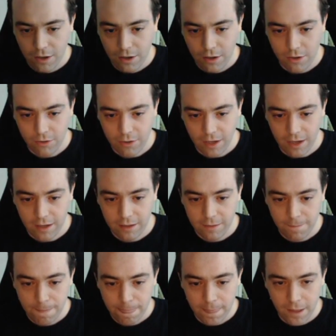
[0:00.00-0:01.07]
Okay,
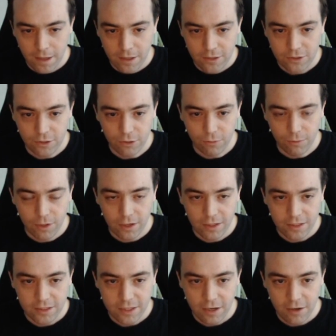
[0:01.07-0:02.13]
so we're gonna
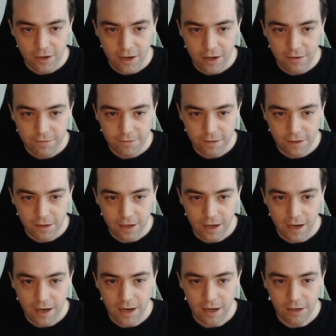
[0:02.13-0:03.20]
start
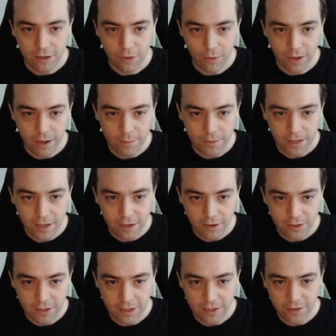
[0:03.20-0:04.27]
off going up here
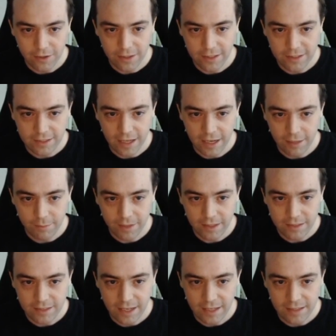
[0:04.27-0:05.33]
to kill these
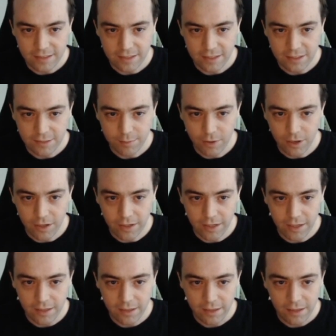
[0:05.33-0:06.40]
enemies as they spawn
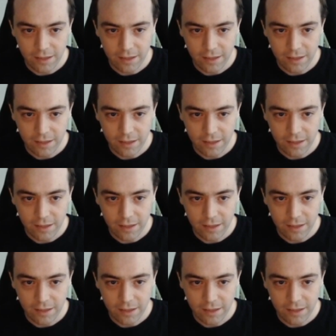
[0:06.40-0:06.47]
in.